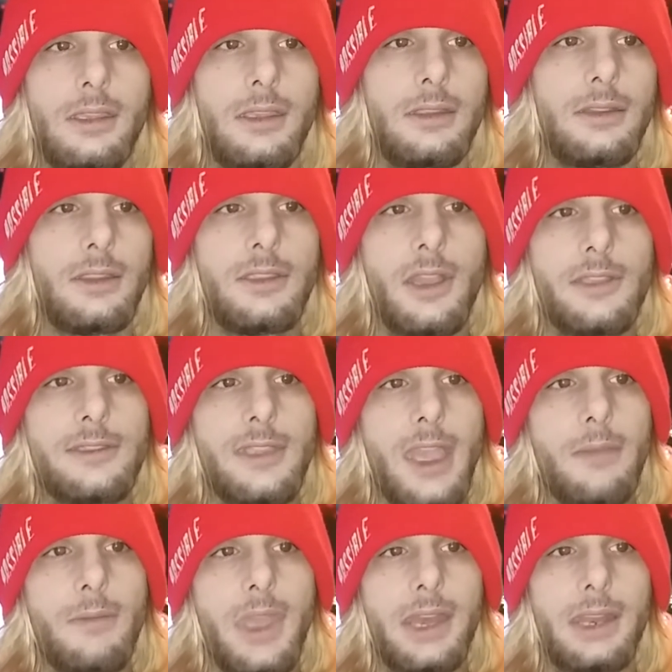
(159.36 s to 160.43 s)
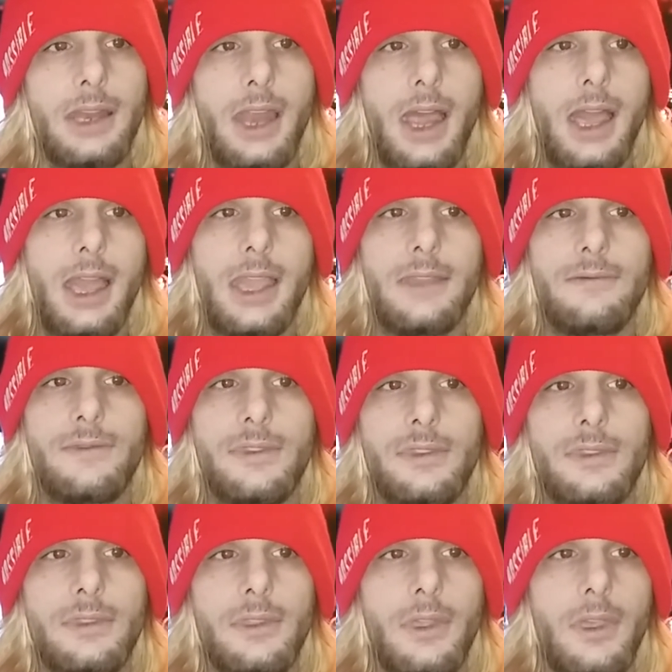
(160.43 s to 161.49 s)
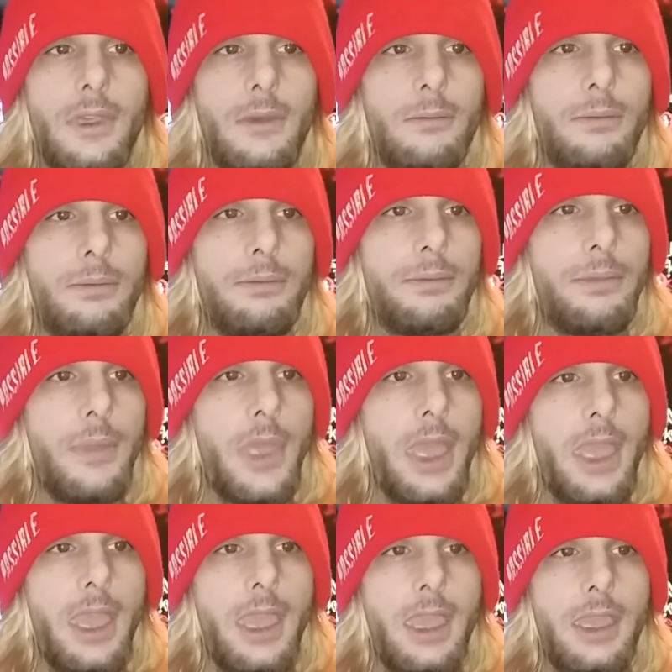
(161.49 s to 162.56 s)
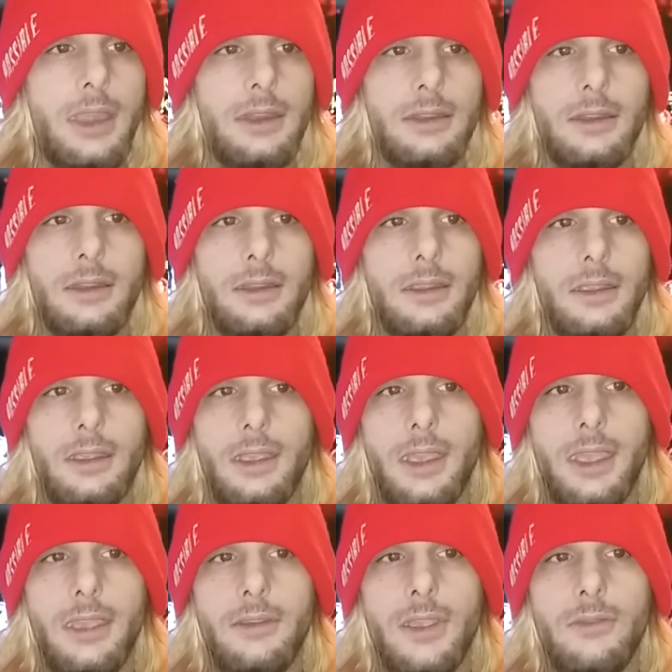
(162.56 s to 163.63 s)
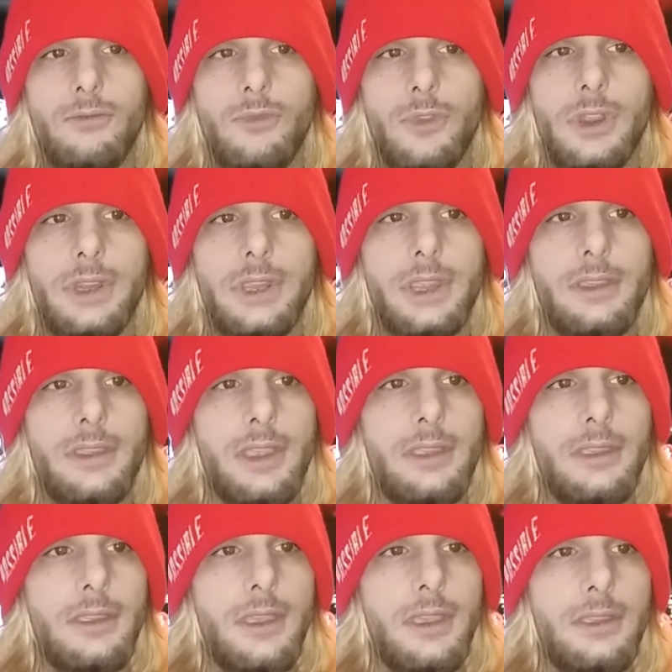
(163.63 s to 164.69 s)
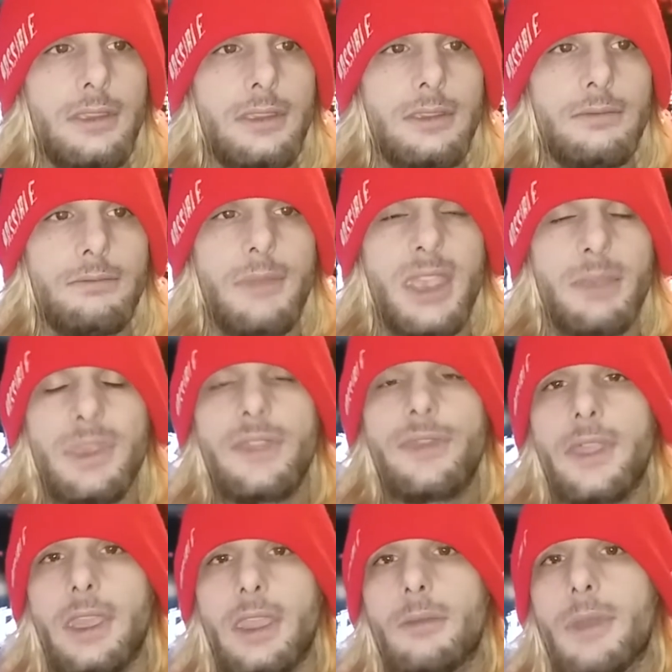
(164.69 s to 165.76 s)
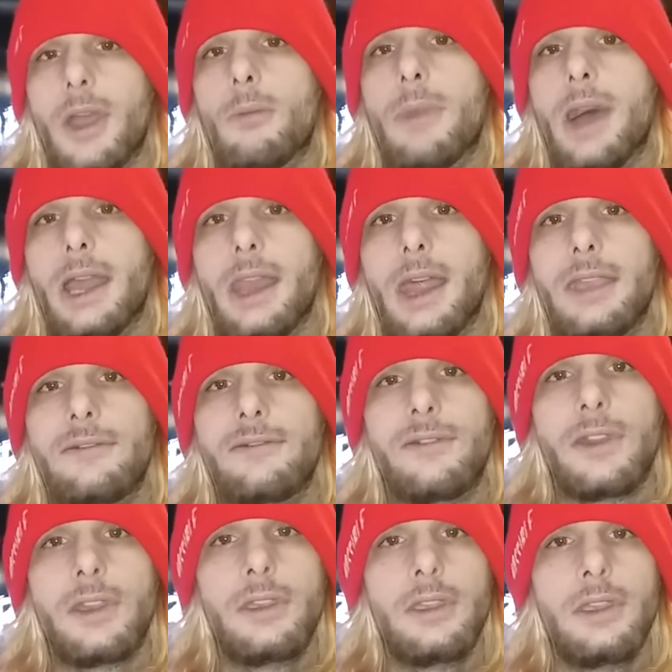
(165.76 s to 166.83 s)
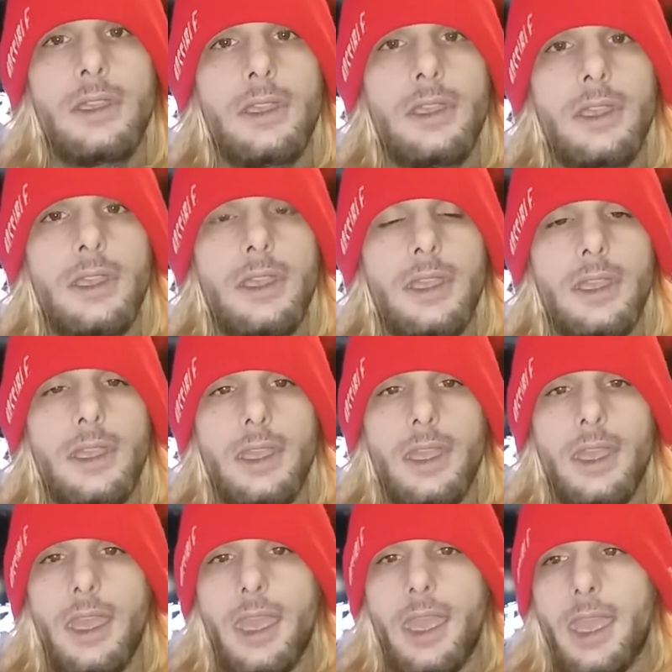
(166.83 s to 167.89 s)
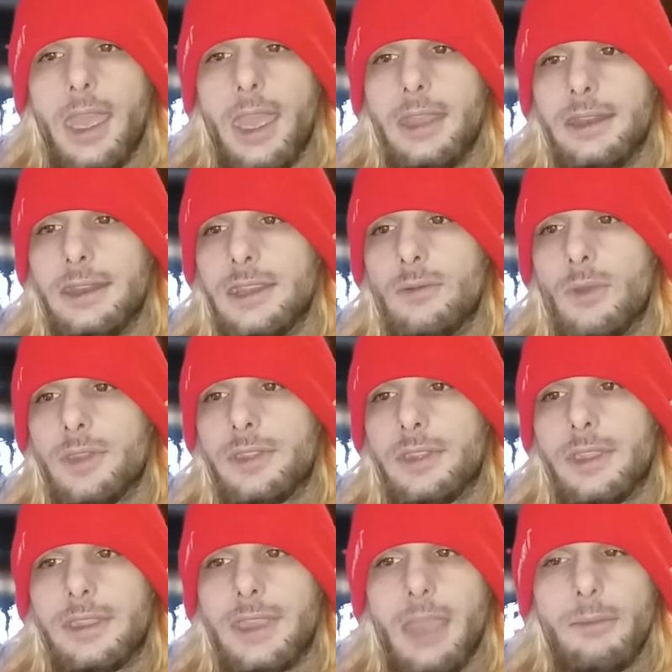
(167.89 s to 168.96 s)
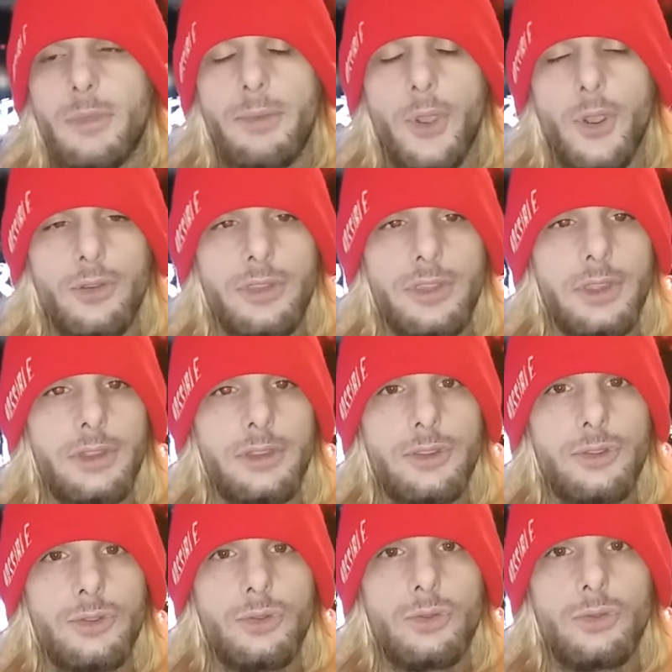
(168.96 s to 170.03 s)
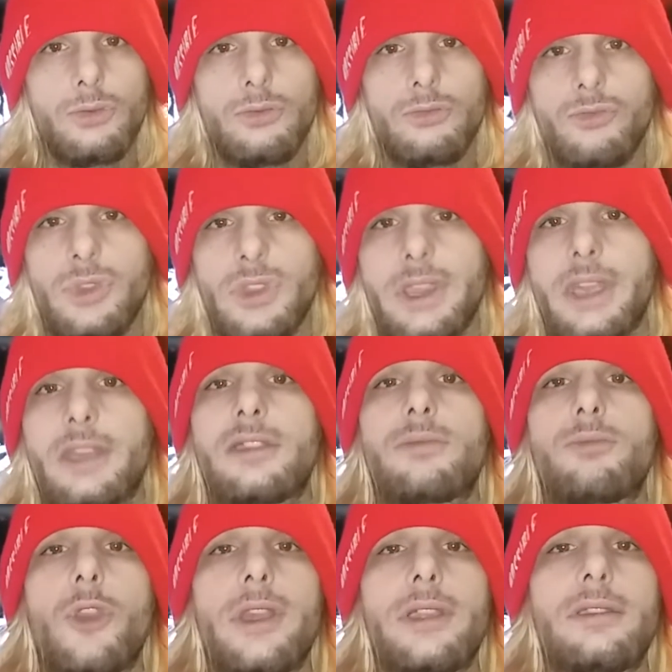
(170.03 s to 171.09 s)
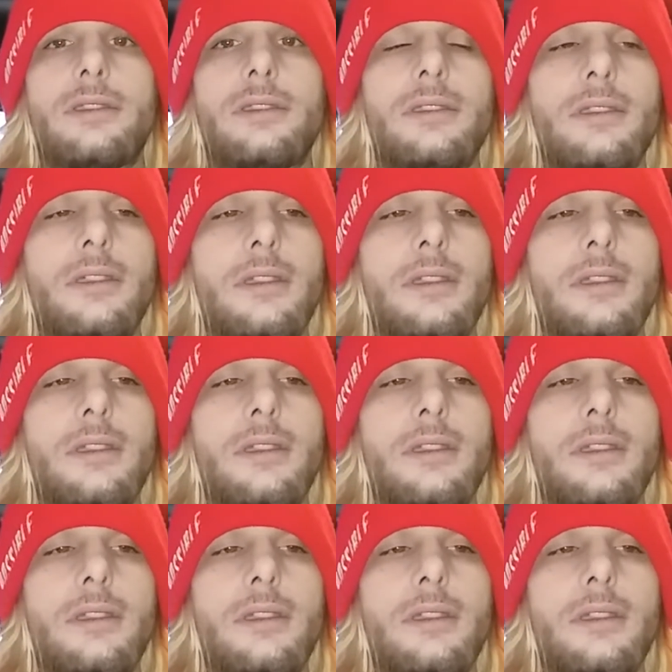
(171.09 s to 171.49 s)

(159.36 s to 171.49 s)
to touch that many lives, and it really in made me think about my life. And he wasn't the type of person to really express